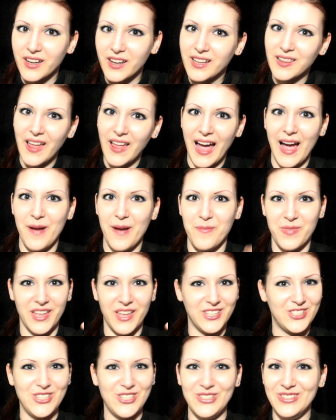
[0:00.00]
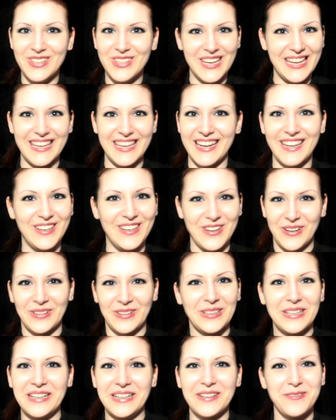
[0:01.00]
glam that you need in your
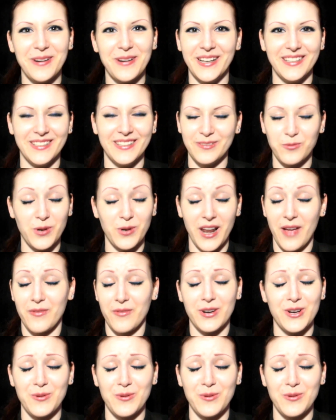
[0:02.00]
look whenever